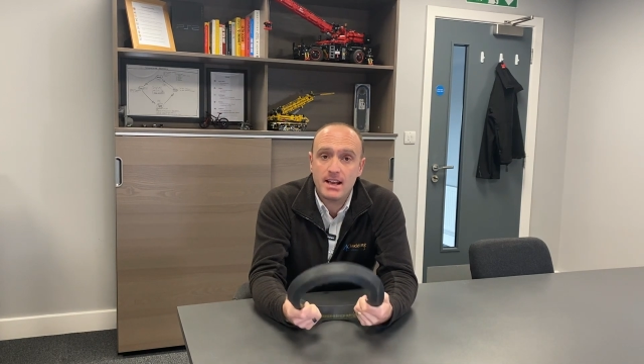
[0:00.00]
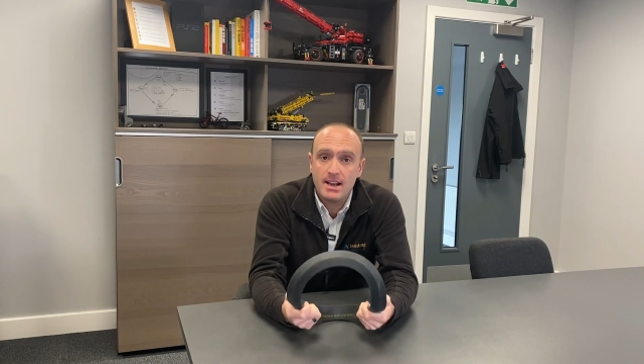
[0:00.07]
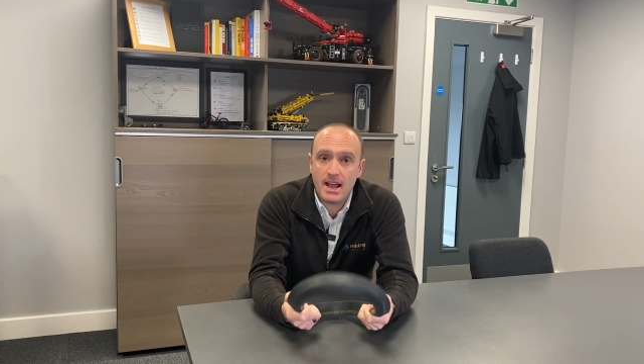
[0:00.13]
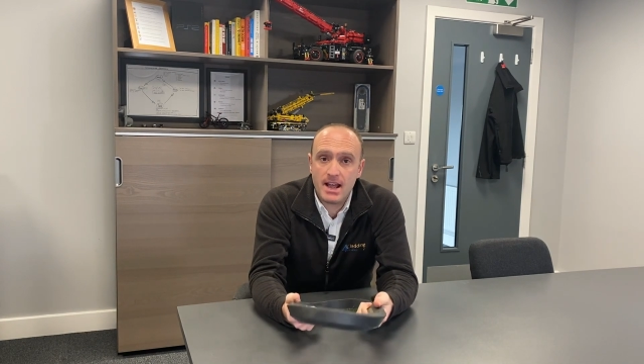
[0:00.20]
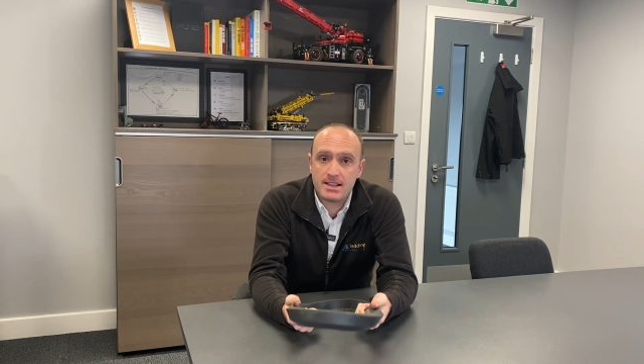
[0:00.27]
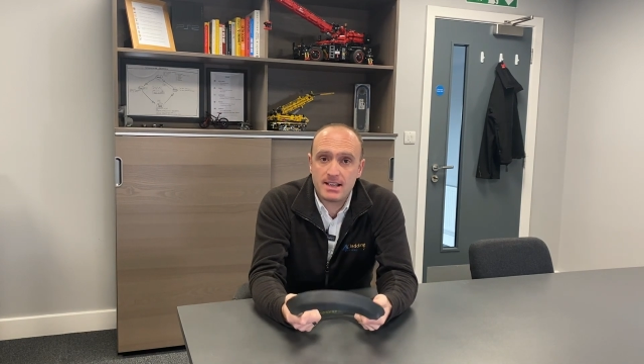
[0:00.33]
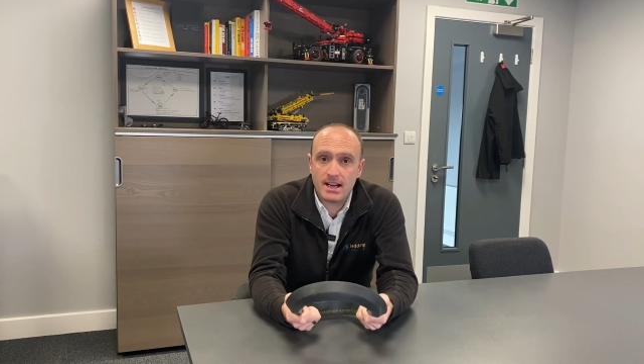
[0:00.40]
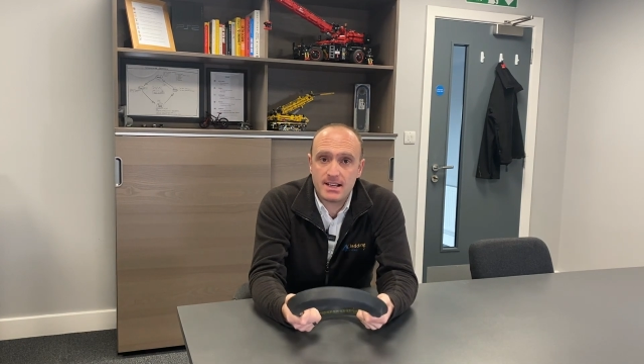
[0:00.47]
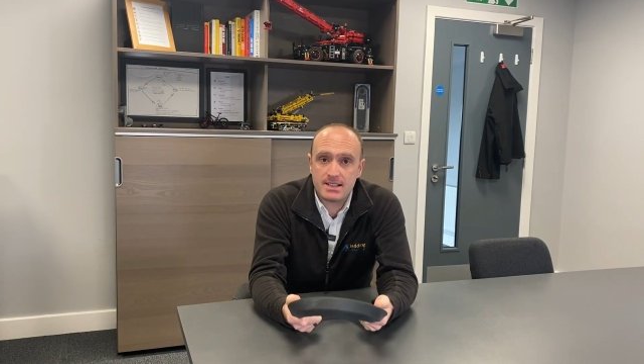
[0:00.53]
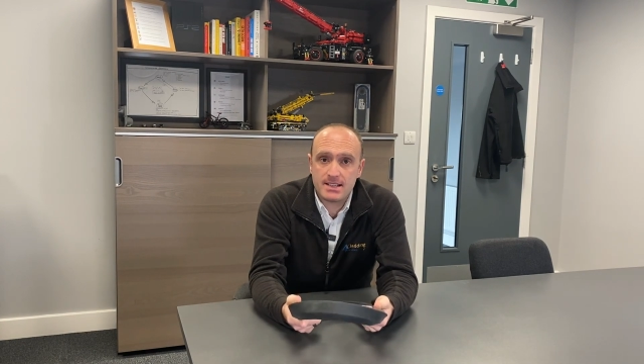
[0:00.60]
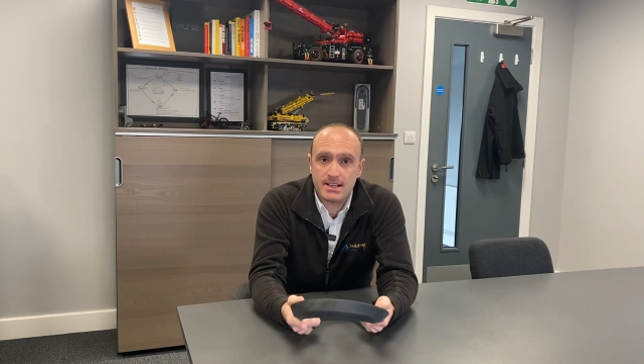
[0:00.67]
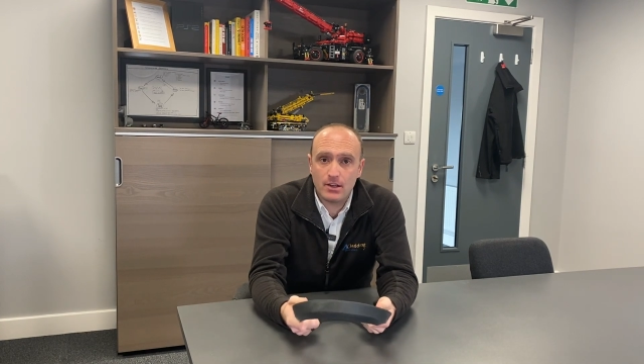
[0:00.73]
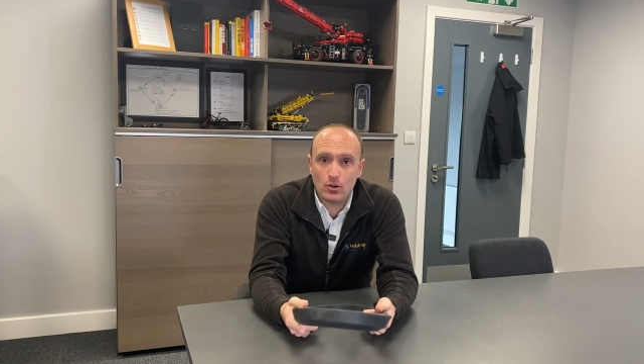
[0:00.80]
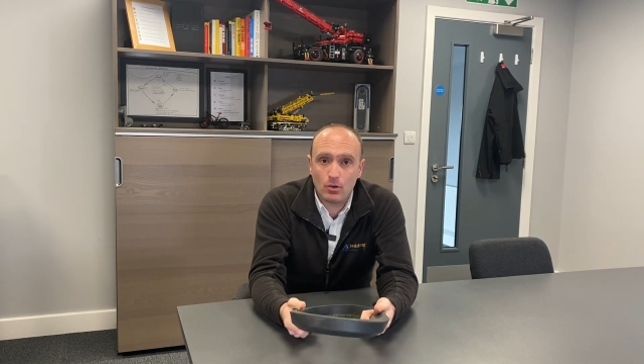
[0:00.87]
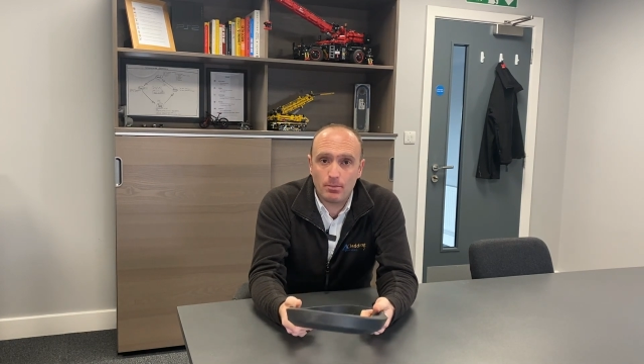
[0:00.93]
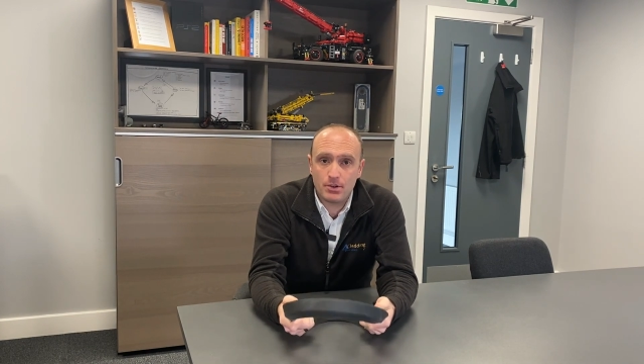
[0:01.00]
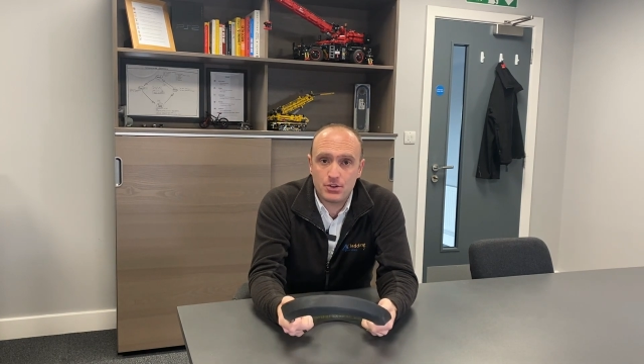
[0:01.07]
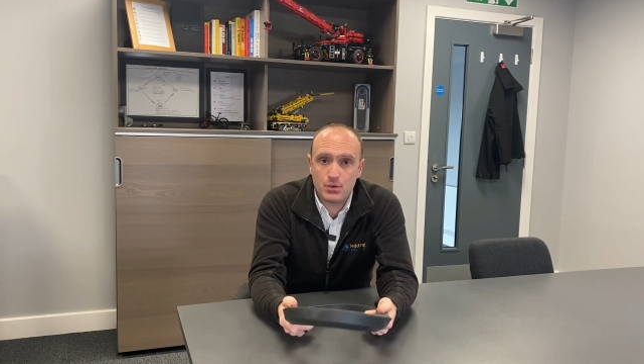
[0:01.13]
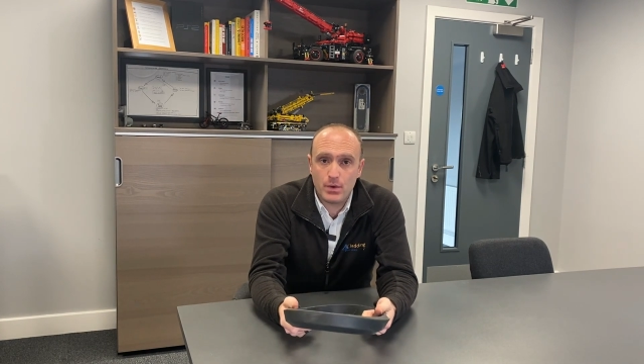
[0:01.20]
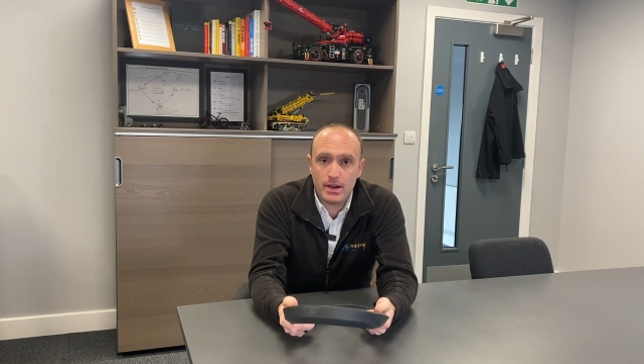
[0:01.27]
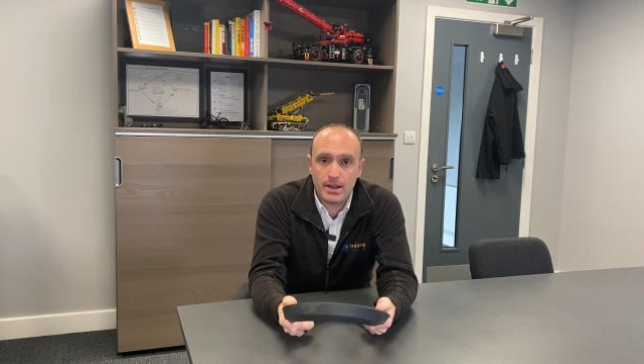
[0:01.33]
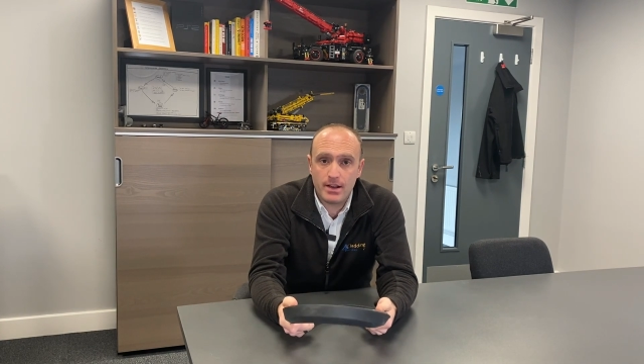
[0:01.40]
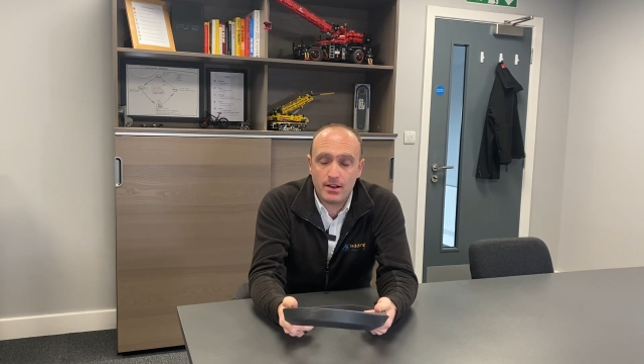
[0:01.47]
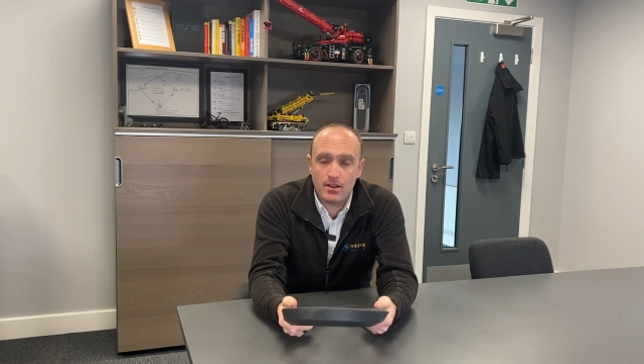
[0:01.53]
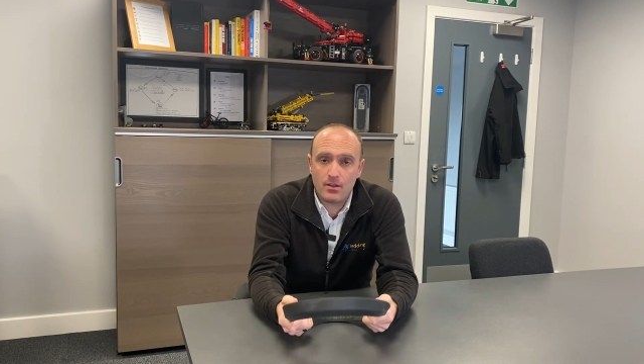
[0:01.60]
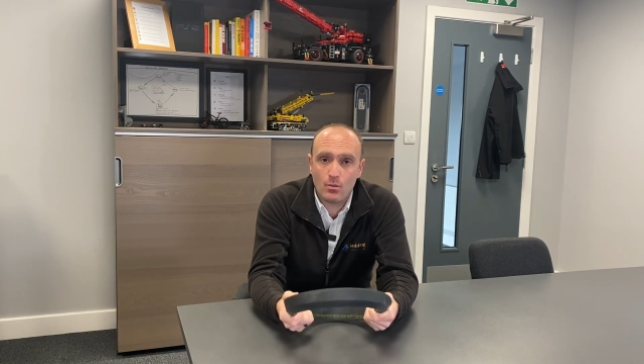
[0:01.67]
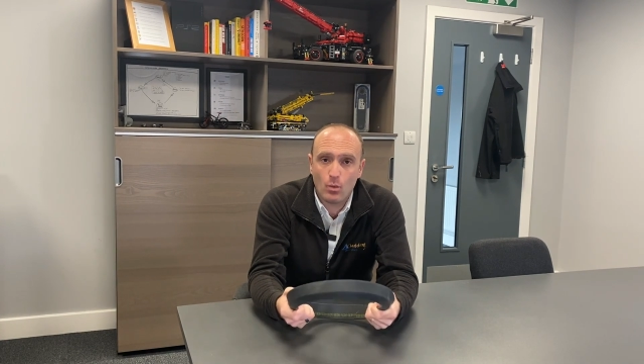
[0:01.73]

an airtight seal between